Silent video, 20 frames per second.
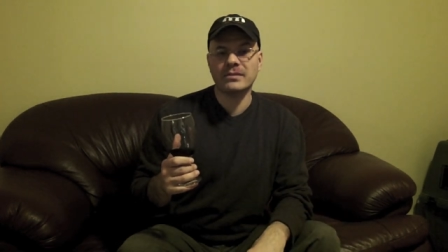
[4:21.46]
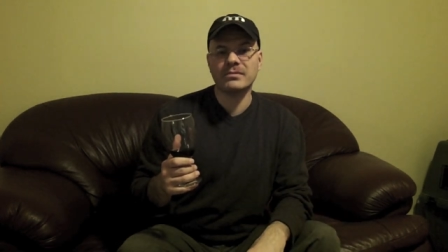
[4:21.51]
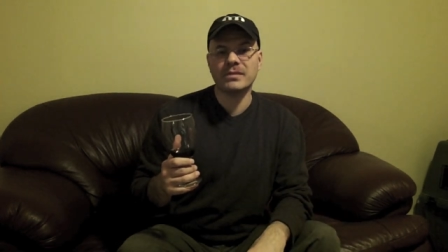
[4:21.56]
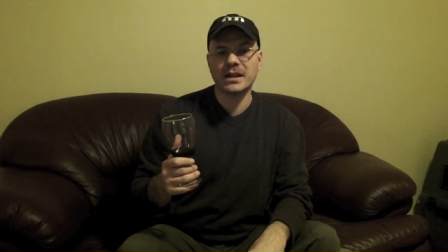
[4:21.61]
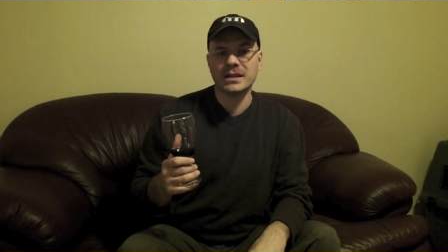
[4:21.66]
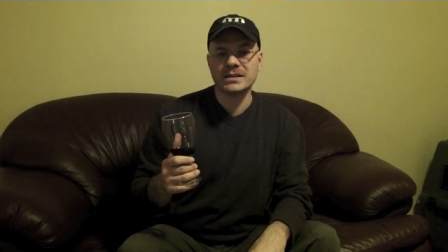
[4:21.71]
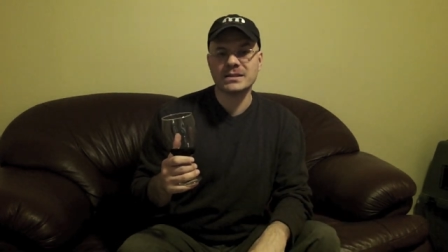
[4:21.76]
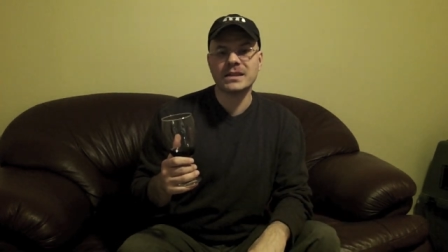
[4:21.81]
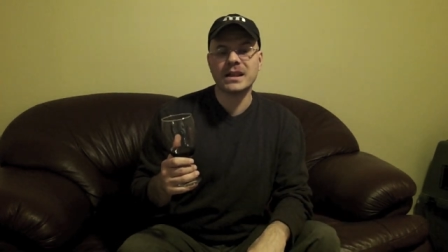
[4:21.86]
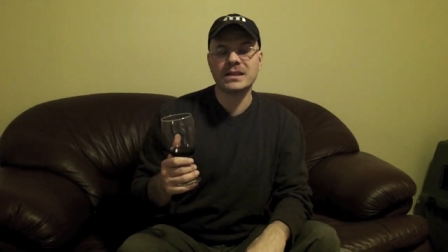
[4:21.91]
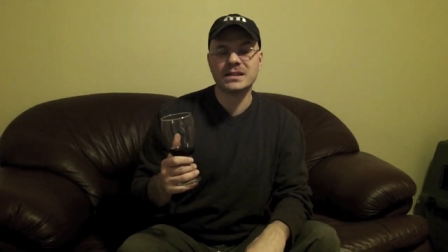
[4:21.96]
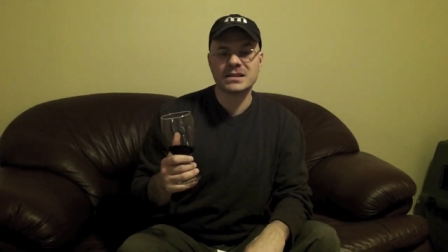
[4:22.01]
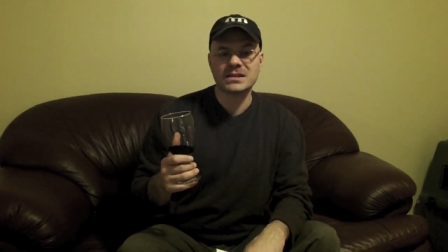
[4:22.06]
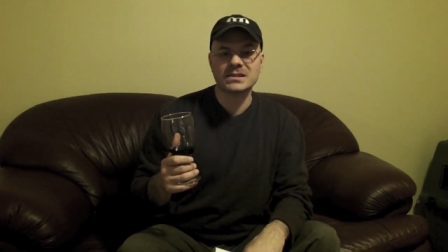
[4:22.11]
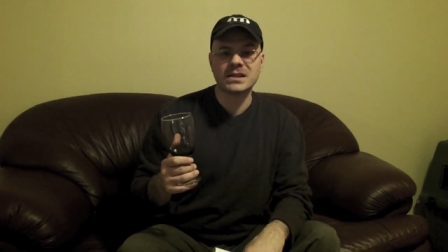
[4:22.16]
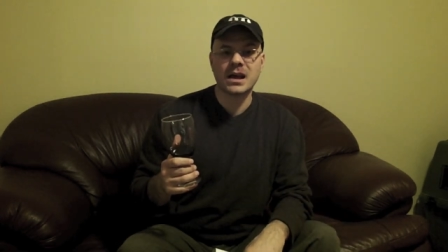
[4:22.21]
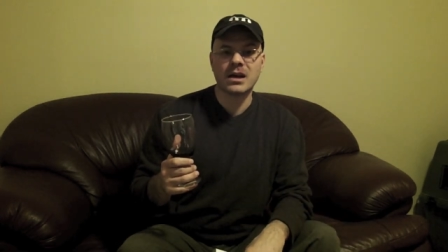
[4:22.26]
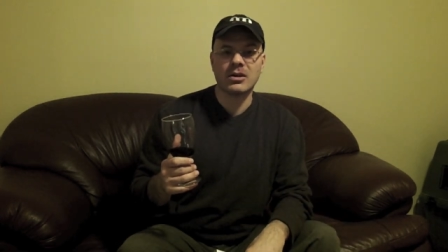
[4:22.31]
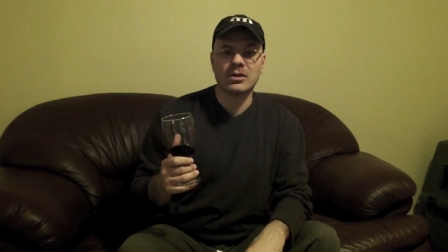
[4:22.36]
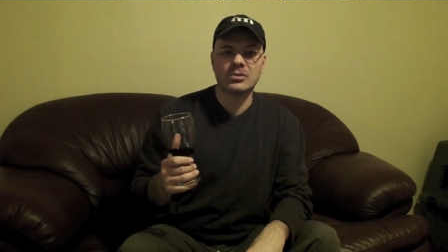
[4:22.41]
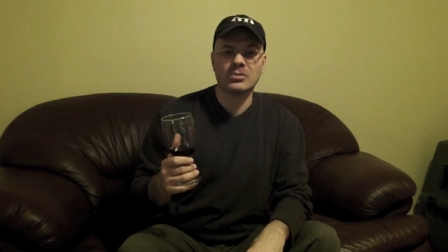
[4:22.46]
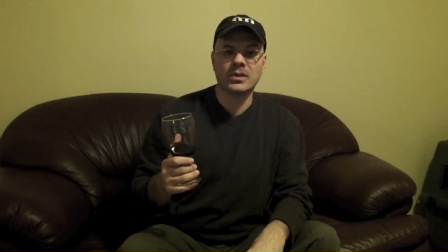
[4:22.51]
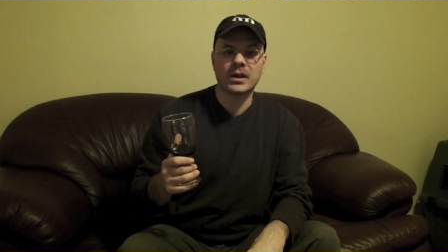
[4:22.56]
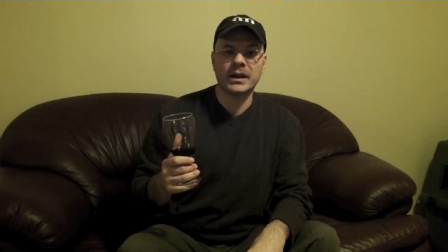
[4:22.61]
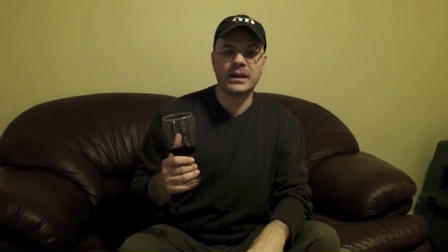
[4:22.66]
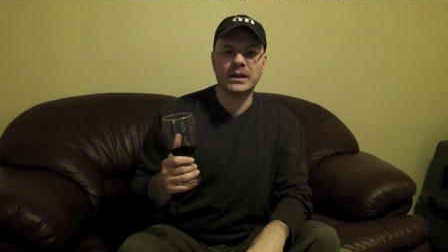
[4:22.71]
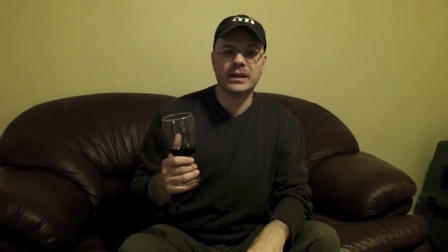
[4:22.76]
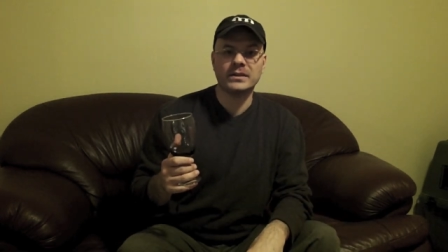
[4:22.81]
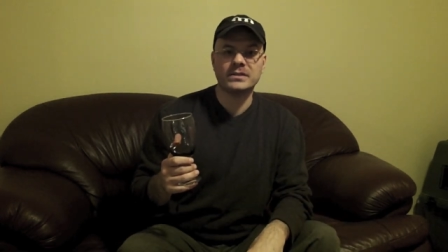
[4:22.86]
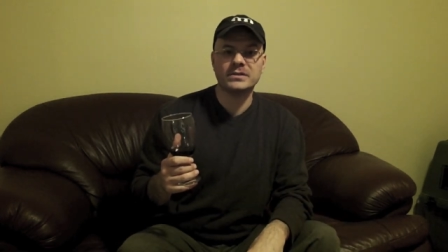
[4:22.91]
It. That's a solid
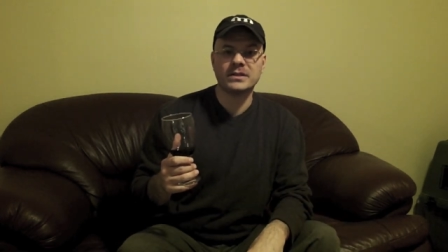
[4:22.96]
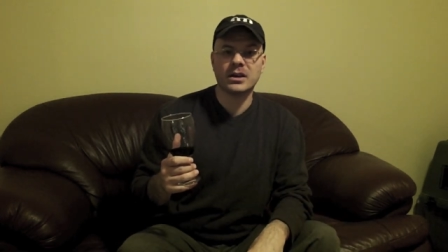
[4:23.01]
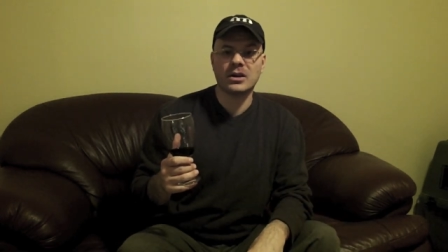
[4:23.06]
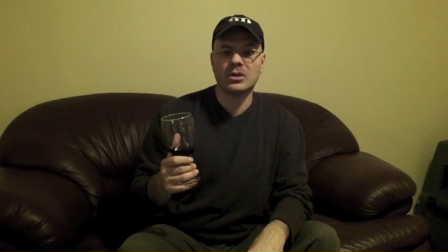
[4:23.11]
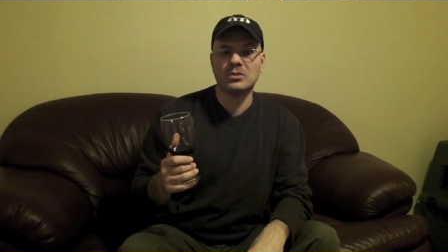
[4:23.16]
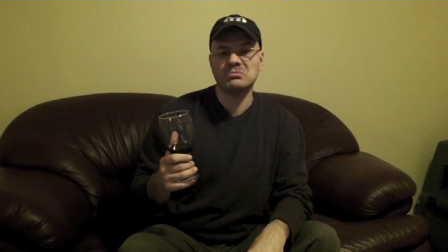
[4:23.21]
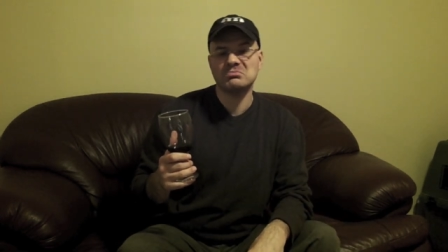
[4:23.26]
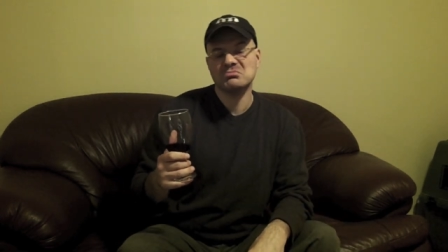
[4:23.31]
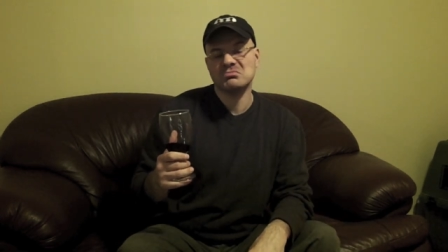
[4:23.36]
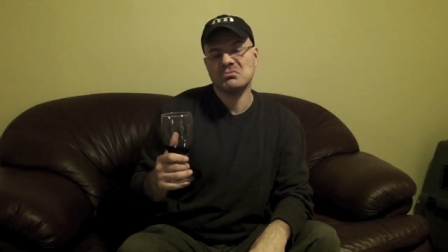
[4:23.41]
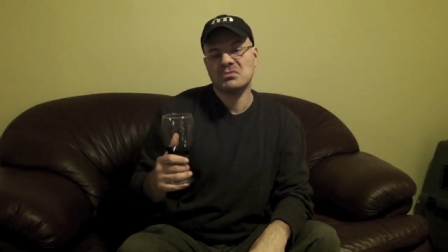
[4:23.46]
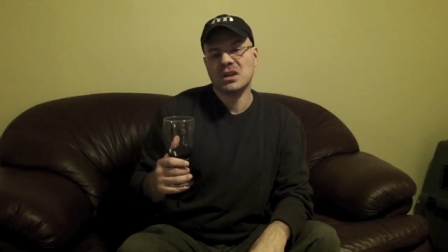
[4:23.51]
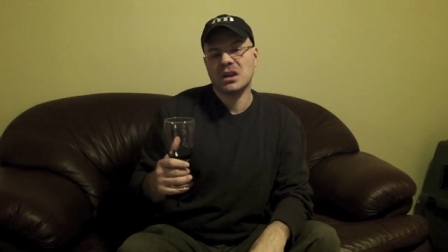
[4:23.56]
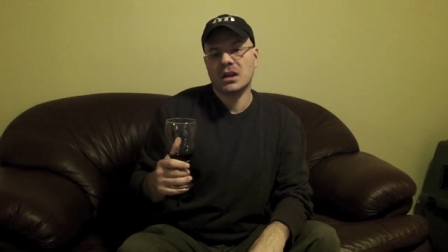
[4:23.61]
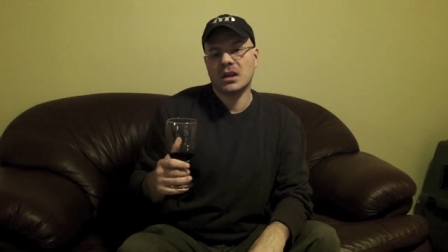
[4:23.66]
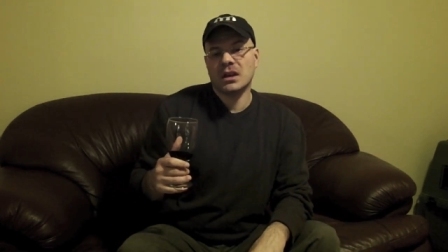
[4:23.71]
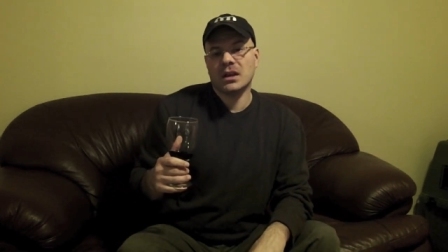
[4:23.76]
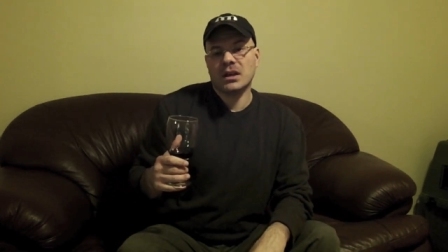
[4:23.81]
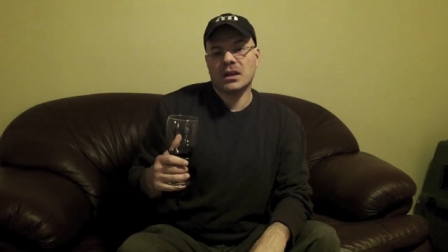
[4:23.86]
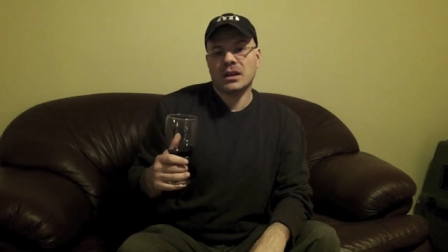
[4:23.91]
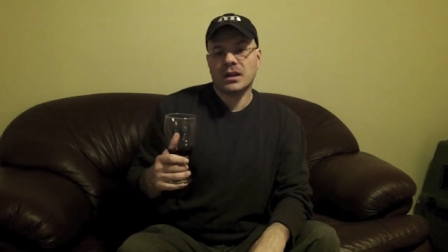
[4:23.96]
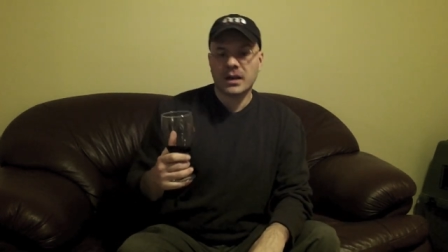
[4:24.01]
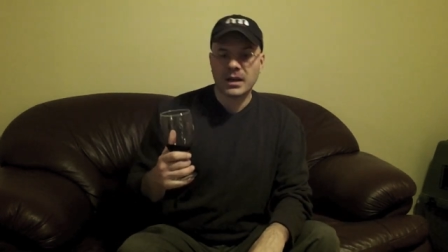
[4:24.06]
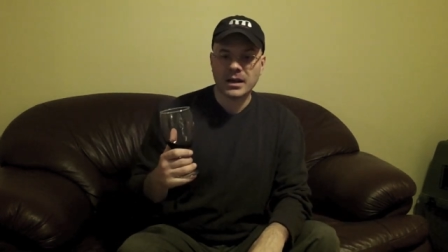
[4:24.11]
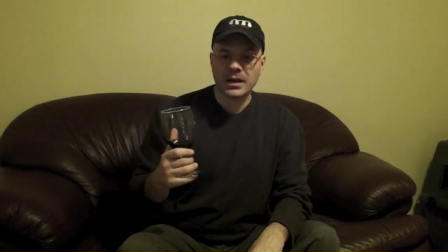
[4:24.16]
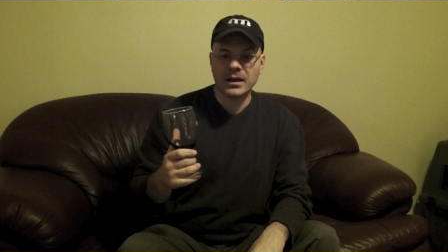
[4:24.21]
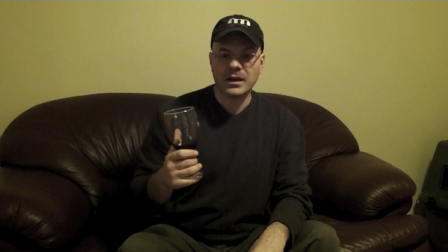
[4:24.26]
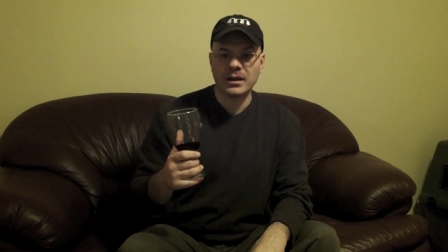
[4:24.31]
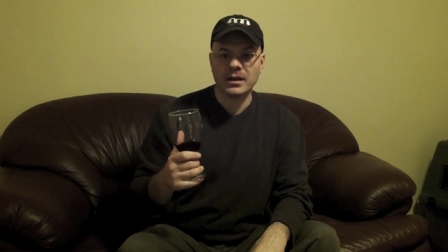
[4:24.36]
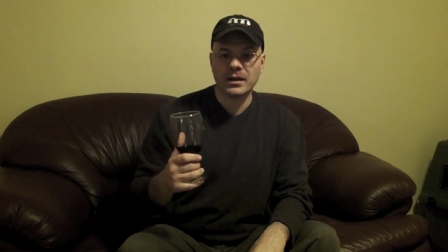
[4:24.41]
rating. Yeah. So,
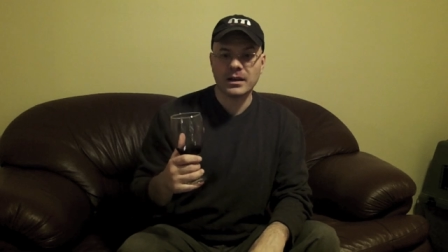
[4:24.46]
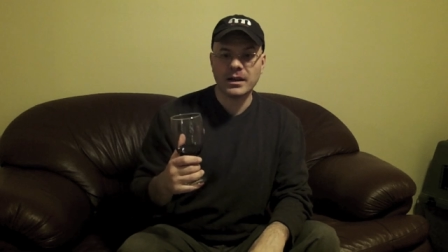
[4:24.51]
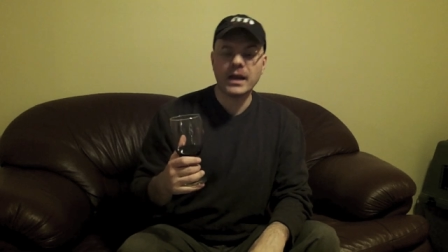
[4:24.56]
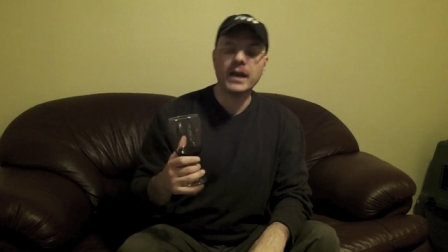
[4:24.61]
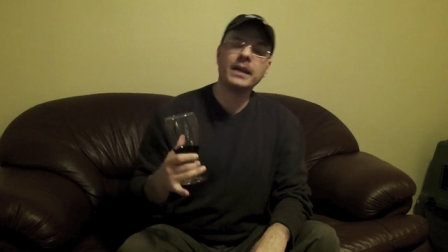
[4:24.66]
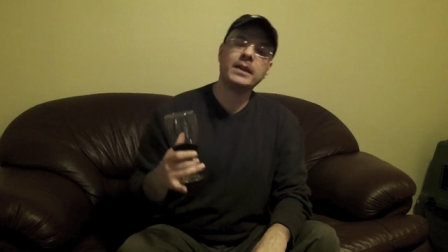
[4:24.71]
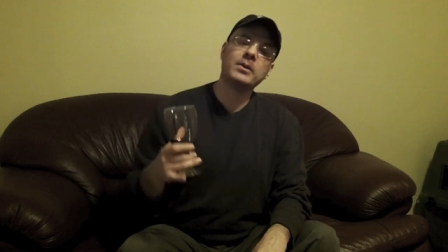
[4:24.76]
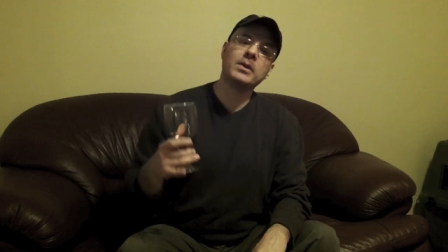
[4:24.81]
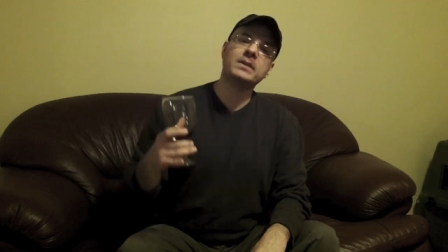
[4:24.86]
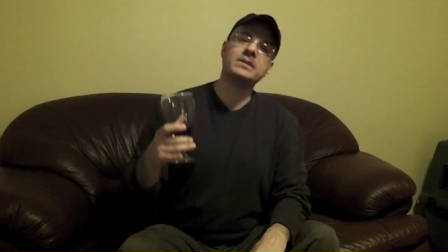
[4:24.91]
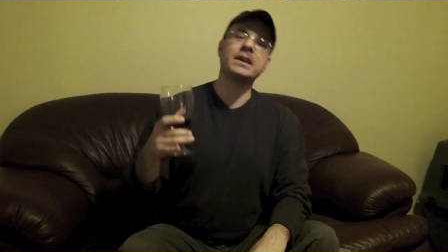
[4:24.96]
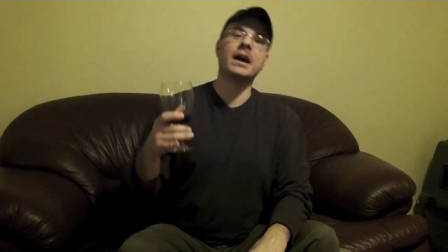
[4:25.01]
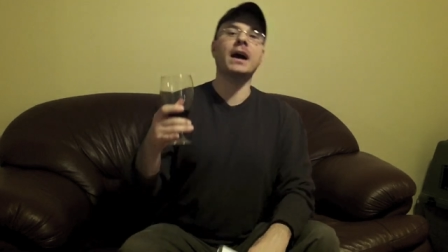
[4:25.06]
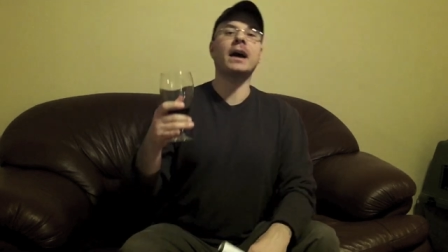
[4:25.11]
anyways,